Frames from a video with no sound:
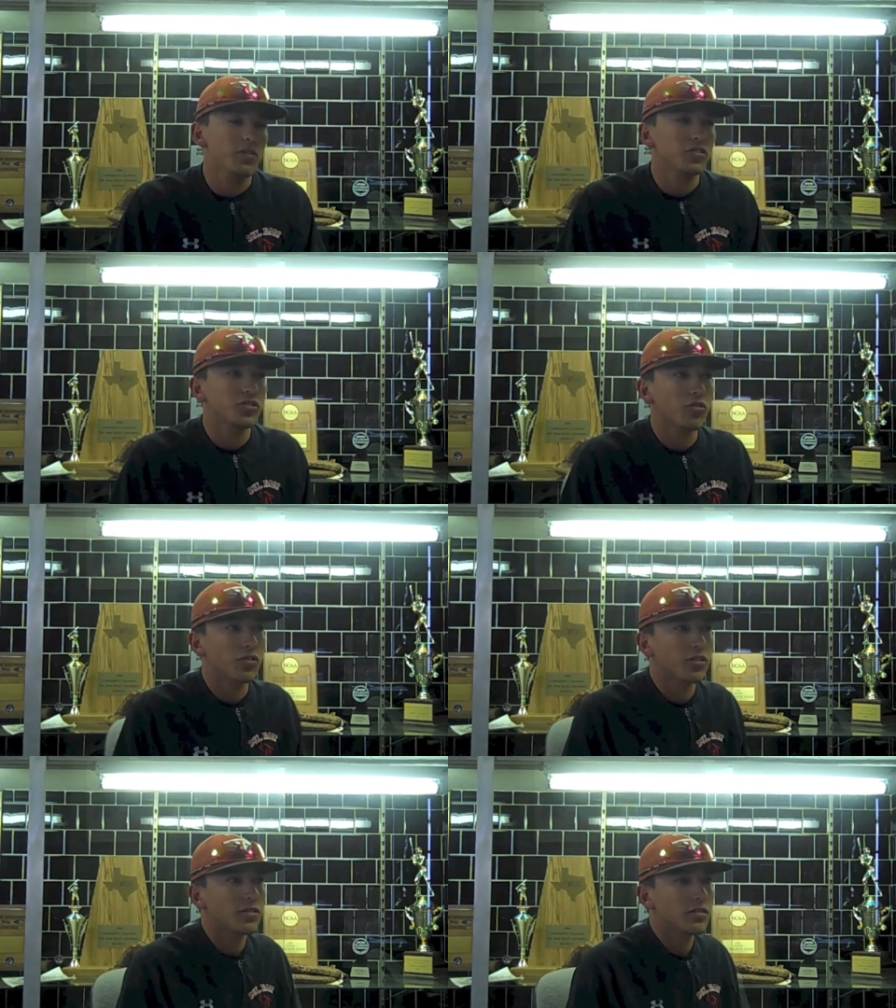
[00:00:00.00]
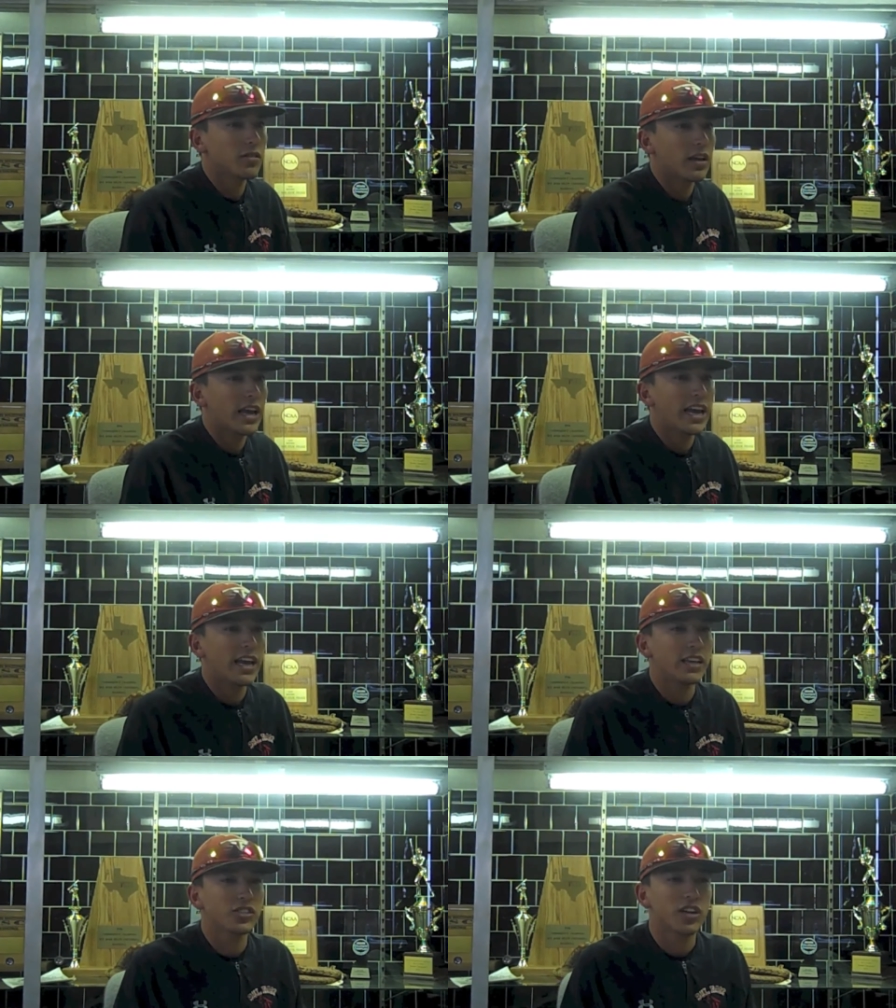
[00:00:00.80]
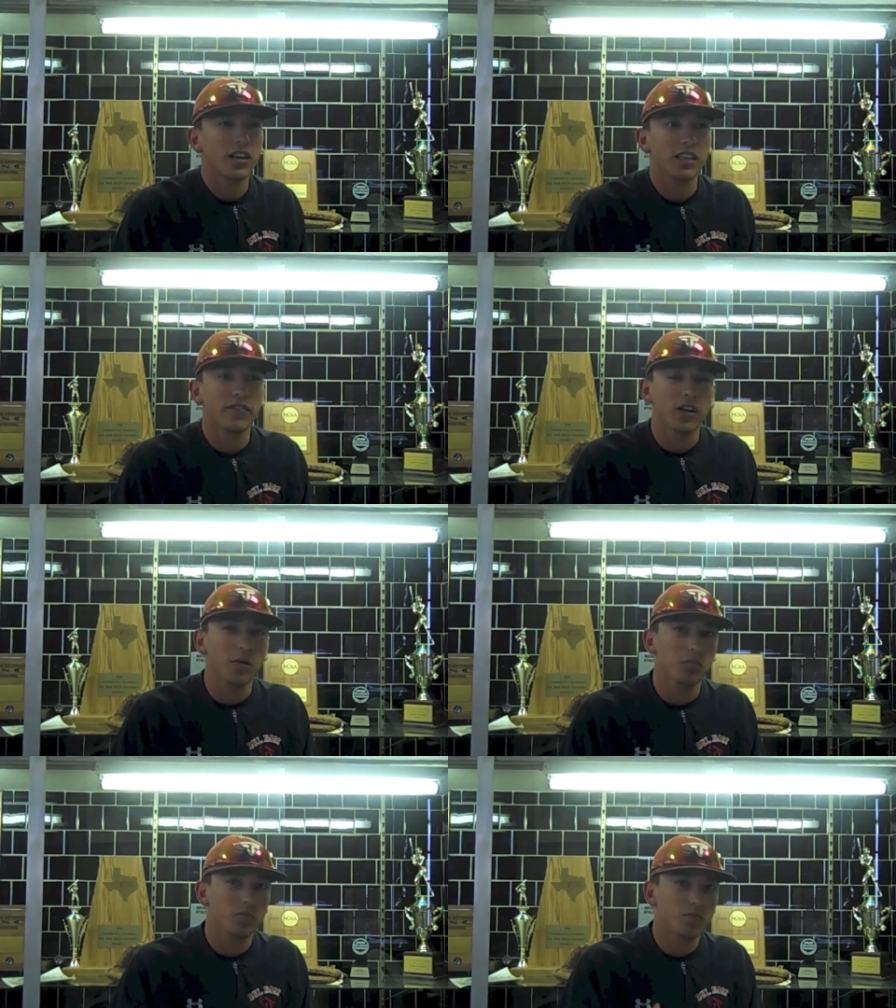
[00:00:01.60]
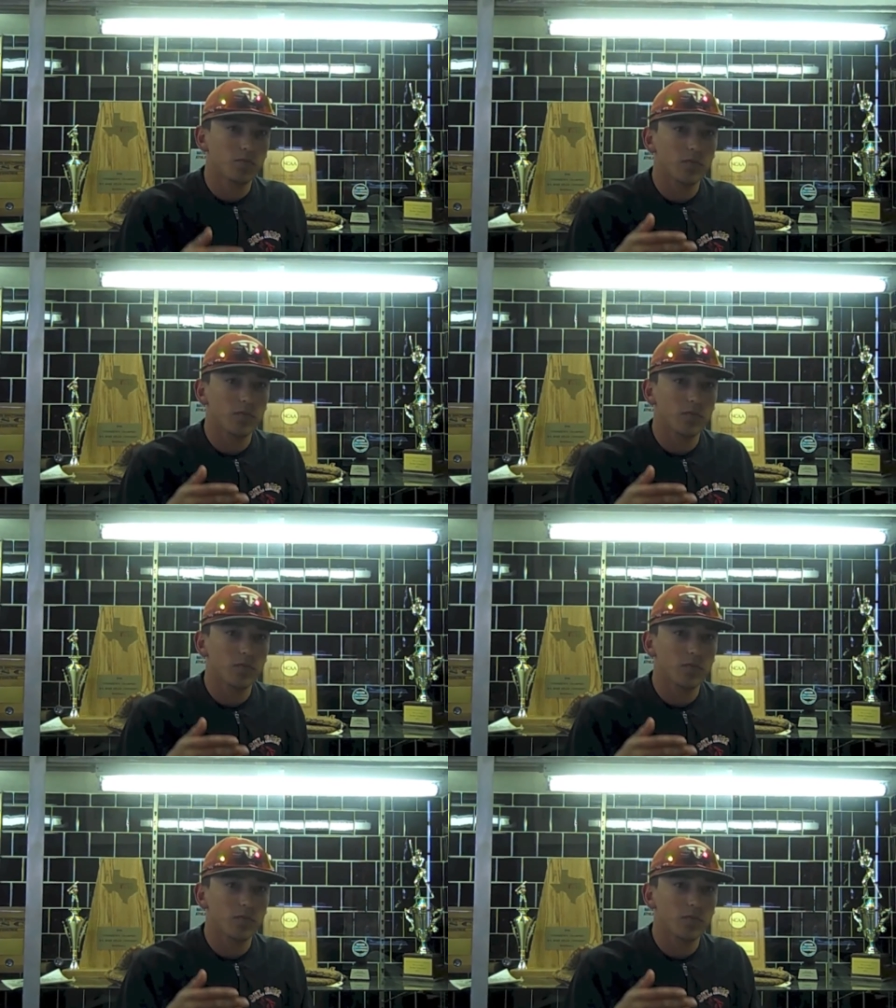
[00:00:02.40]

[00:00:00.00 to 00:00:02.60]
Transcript: on the shoulder, and you got to live it up.